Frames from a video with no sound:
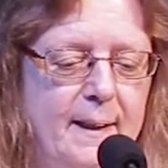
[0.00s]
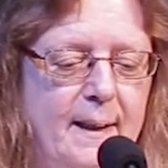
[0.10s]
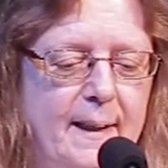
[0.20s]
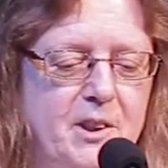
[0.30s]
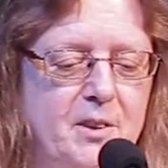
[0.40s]
in
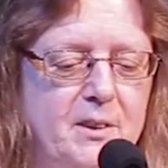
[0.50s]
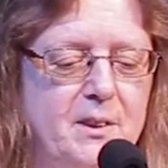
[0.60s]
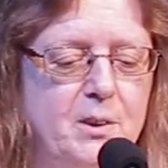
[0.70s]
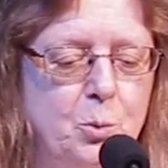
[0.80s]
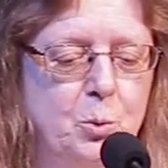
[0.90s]
Galatians
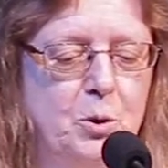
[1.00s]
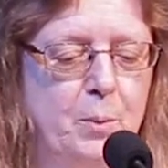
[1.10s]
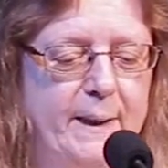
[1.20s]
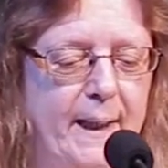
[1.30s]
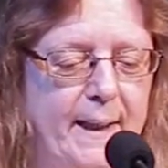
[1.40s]

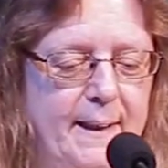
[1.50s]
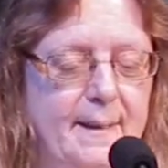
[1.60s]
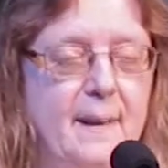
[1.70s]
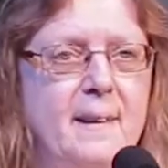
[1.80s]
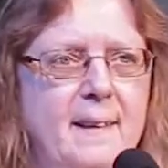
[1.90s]

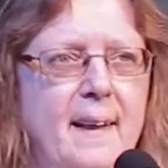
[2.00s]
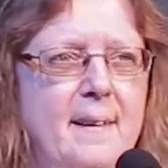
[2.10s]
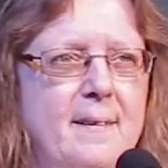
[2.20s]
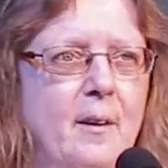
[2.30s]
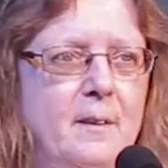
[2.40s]
2:28
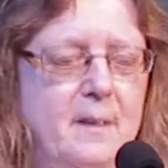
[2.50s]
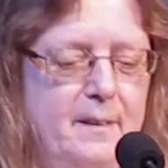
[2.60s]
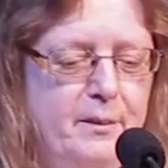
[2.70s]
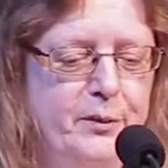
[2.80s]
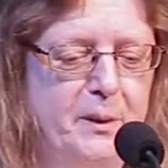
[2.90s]
takes on
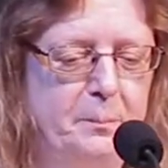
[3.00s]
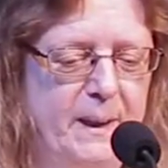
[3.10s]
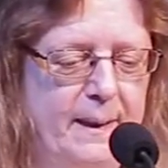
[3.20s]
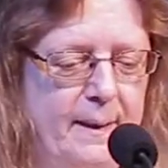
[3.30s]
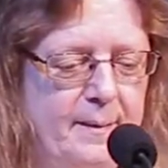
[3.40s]
different
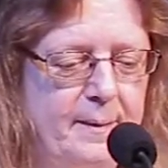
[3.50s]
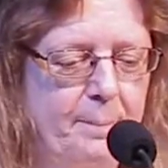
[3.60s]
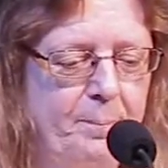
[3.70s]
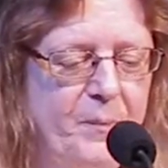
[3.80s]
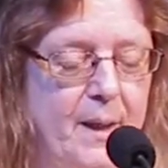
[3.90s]
meanings.
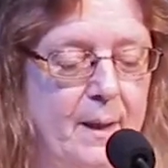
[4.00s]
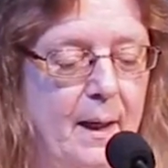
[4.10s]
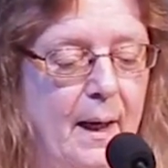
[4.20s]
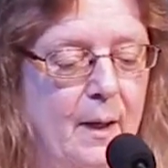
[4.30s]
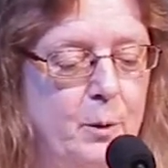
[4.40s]

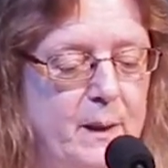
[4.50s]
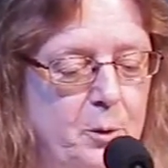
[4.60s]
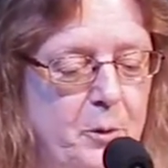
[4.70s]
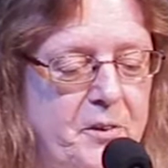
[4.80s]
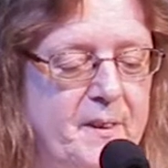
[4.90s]
I will
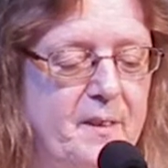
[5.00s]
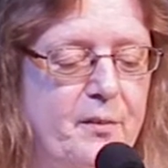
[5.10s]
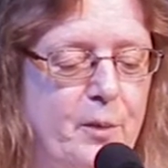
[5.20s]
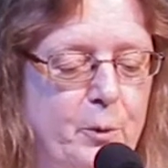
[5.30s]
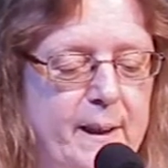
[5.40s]
use this
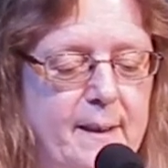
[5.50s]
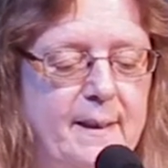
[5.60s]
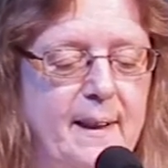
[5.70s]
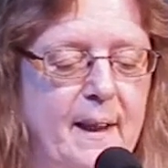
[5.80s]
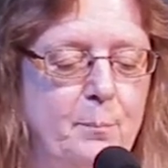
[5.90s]

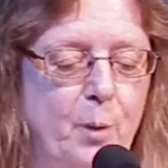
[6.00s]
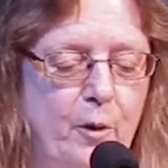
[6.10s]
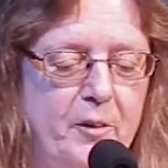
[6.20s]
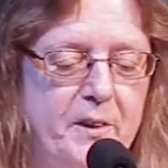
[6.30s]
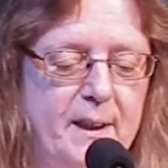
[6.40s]
fluidity and
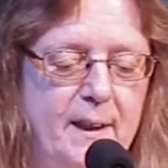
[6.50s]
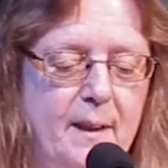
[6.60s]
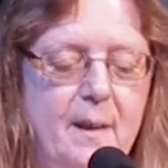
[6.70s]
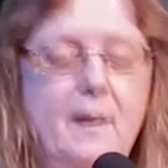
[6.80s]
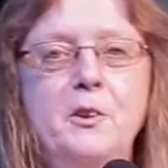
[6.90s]
porosity
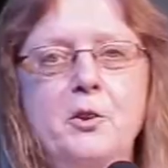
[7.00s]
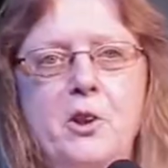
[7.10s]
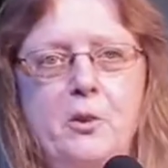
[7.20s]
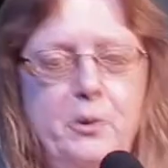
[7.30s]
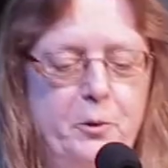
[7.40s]
to
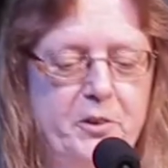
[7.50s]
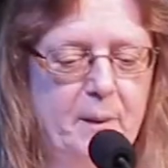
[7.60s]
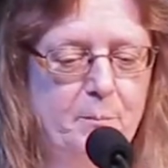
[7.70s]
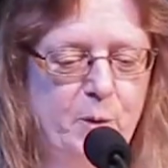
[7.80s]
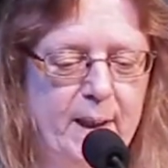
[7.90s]
show you
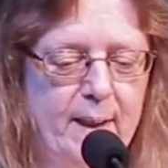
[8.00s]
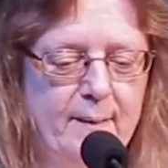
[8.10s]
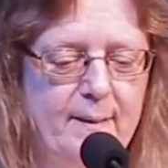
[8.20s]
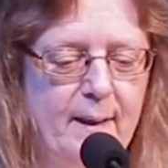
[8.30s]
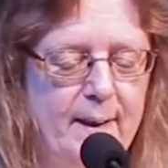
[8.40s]
some
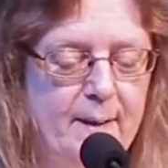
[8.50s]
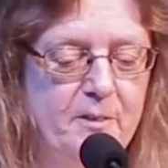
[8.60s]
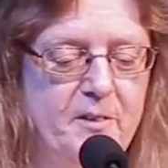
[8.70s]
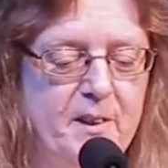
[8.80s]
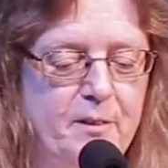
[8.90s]
readings I
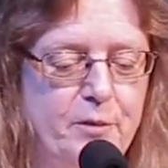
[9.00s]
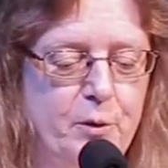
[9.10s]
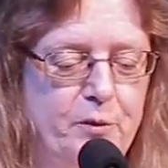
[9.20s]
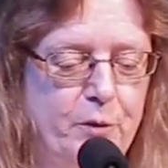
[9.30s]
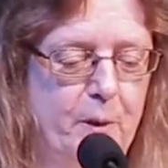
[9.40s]
consider
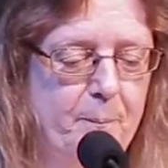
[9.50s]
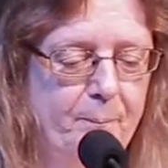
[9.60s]
fruitful.